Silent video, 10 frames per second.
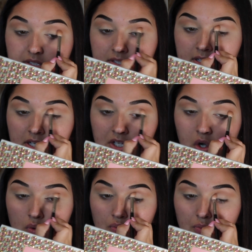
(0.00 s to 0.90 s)
is going to
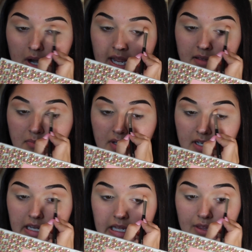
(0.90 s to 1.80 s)
go right
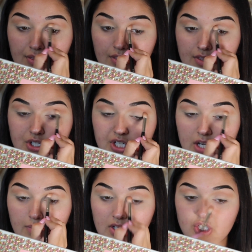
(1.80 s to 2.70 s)
beneath the
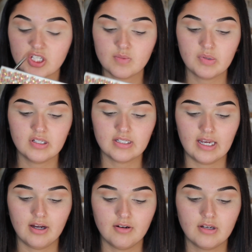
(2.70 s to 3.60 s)
shade we just put
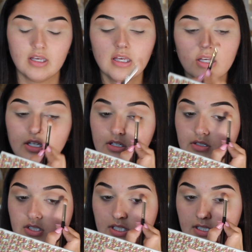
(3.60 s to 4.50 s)
down,
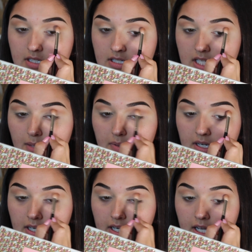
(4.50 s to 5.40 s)
just to deepen
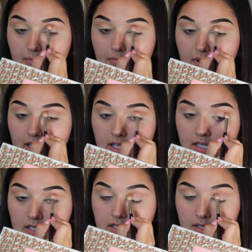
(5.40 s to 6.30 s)
it up
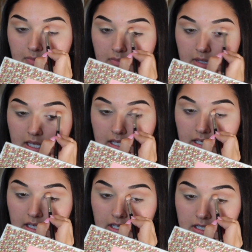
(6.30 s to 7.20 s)
and
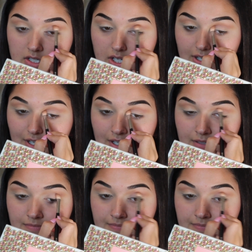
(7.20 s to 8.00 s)
make it darker.